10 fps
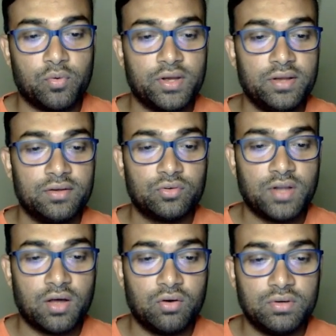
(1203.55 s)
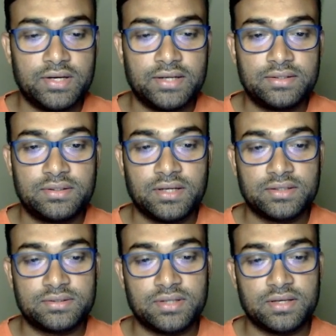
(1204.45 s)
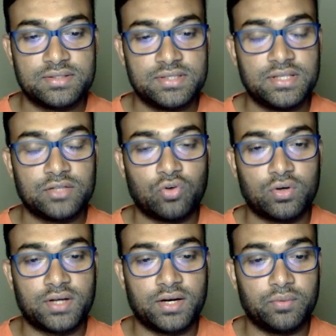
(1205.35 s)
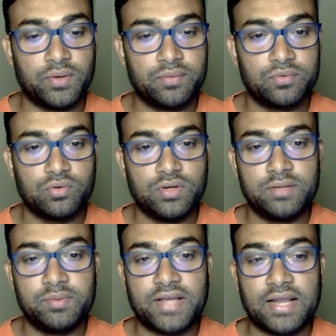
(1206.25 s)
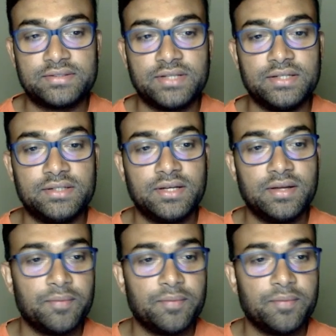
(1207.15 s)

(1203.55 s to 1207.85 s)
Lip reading: Okay, so now let us see the shortcut way. So let me cancel it.